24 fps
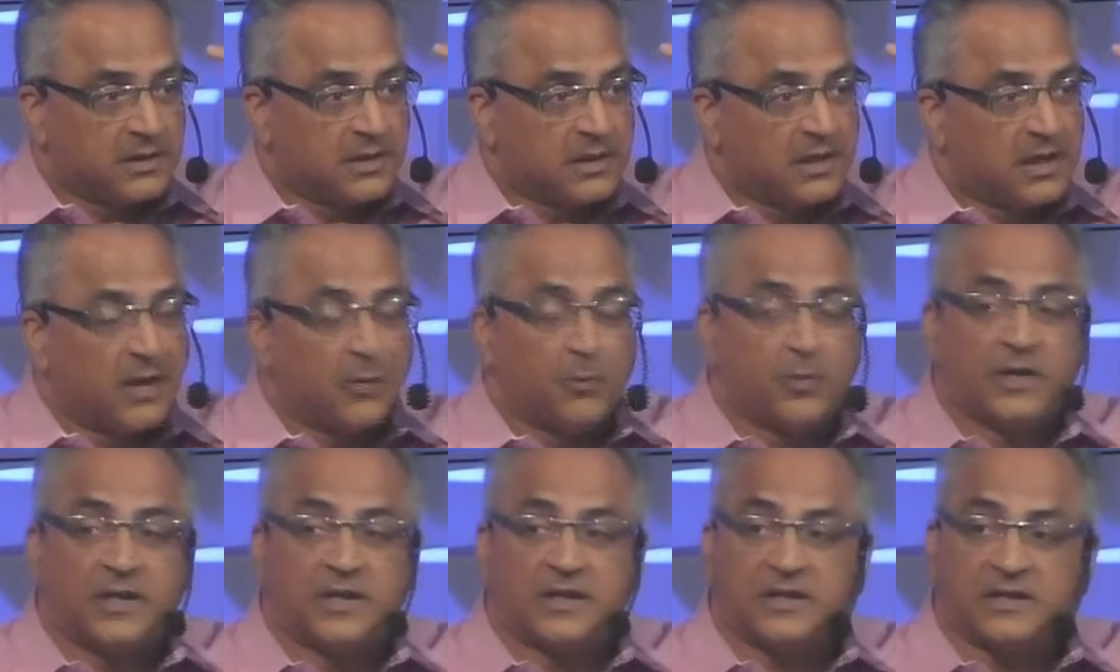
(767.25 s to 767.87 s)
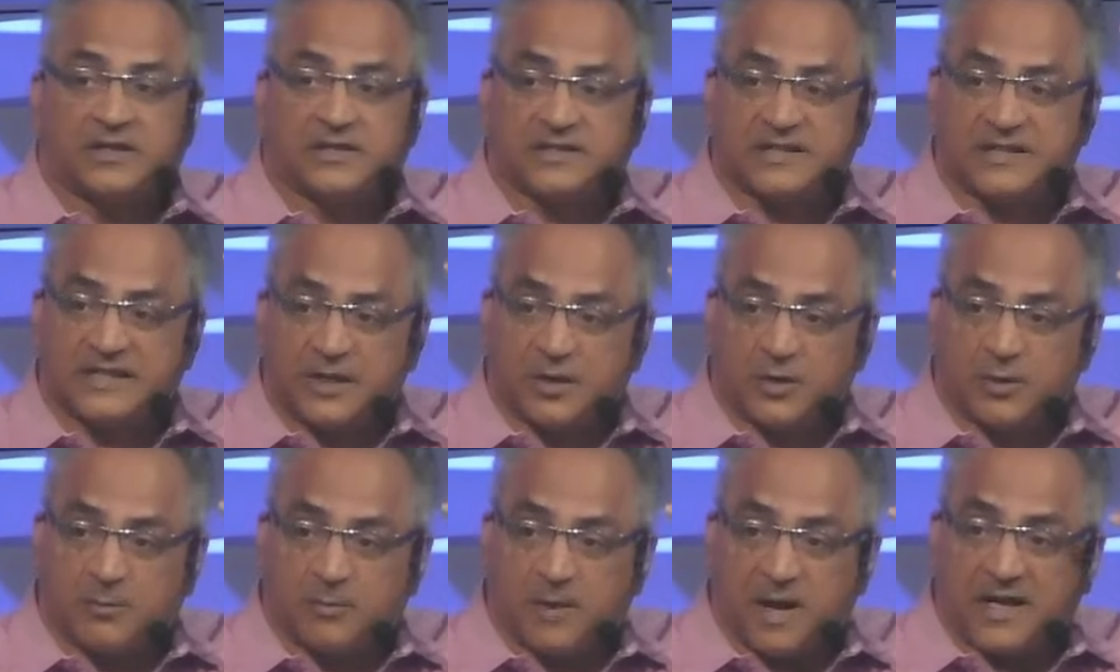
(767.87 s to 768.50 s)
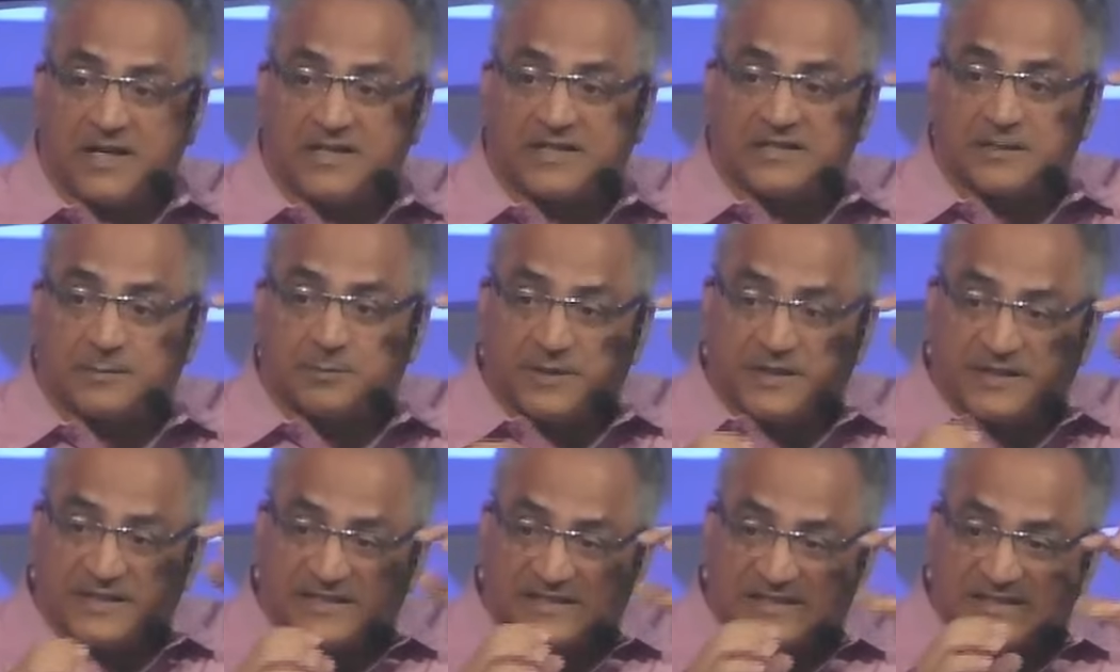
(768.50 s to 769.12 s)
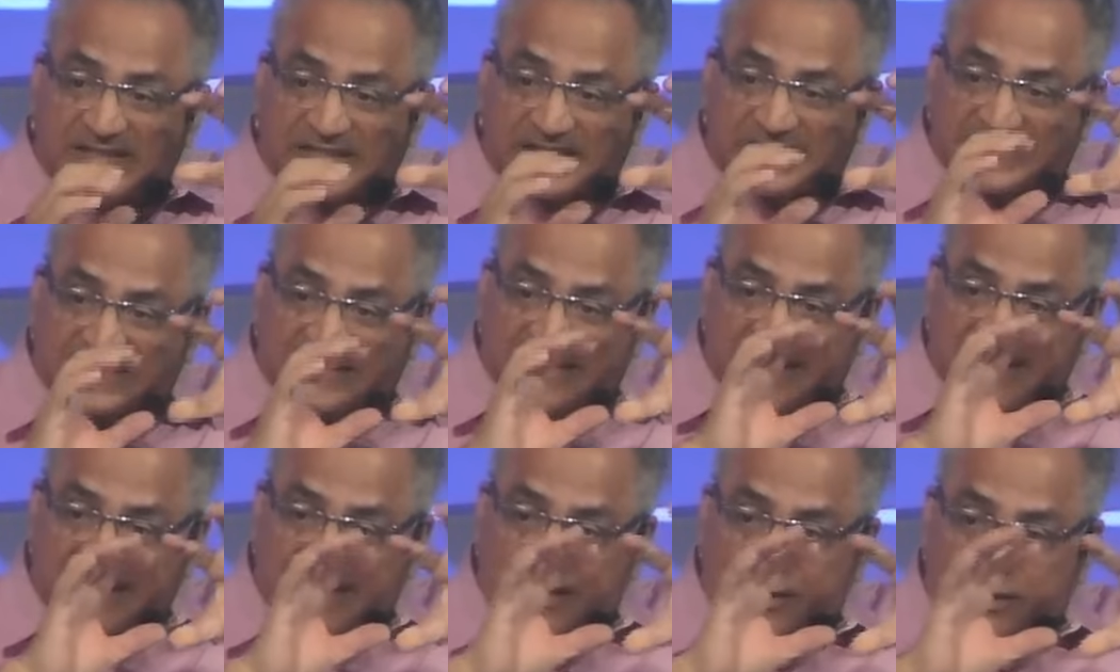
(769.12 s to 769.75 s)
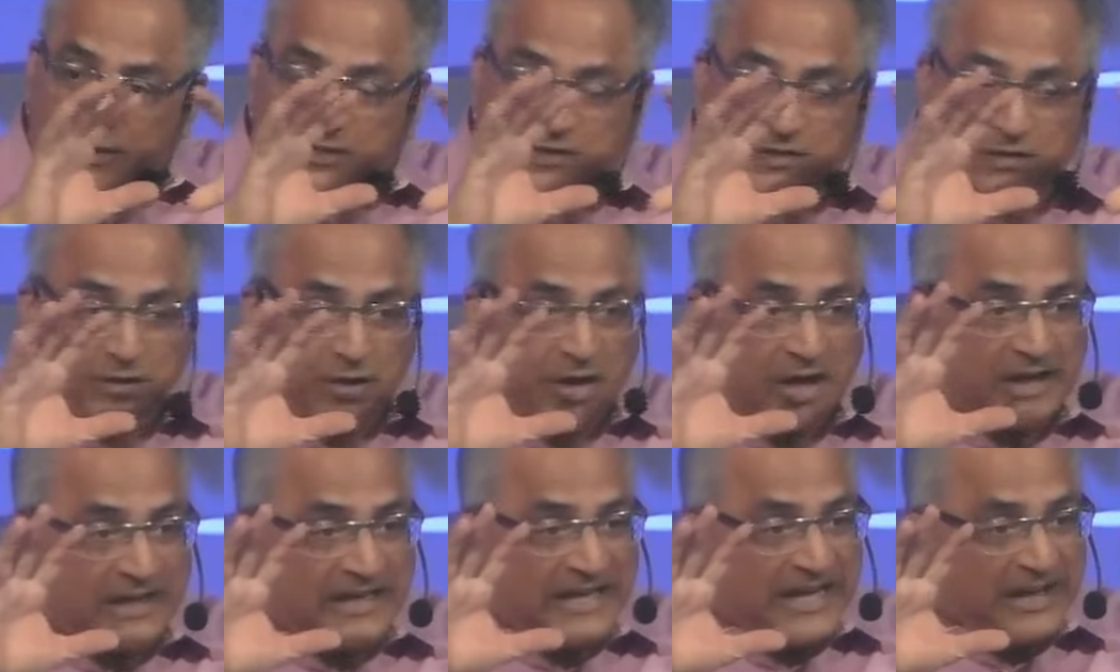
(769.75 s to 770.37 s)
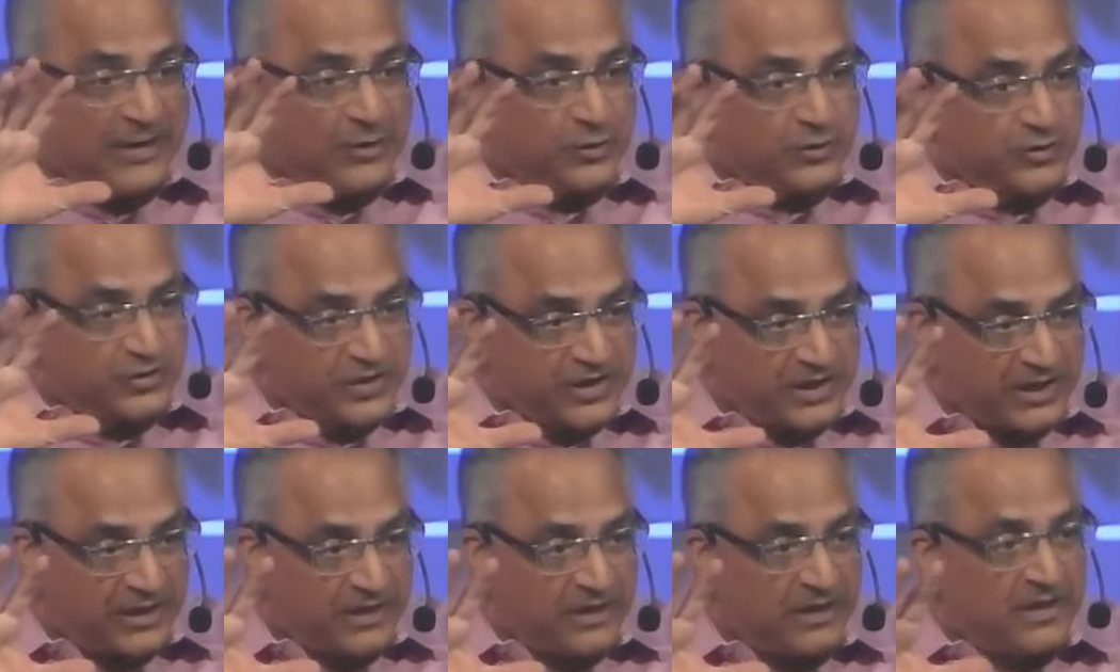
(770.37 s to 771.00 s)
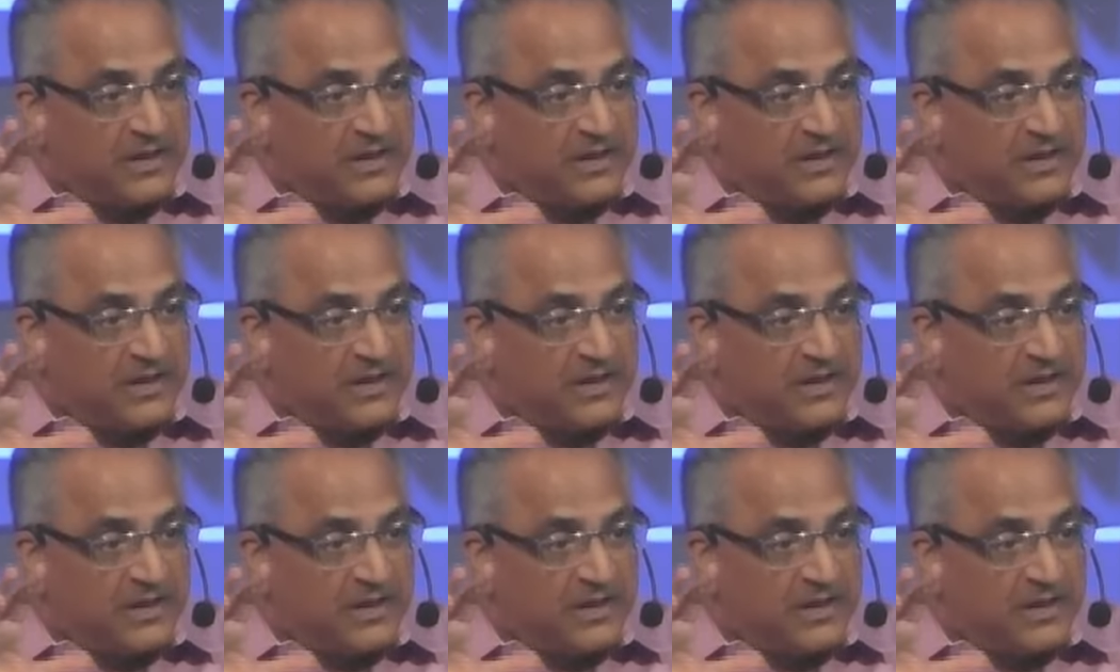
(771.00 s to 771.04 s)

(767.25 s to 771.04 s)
And when it is in our minds, it begins to send out a, an energy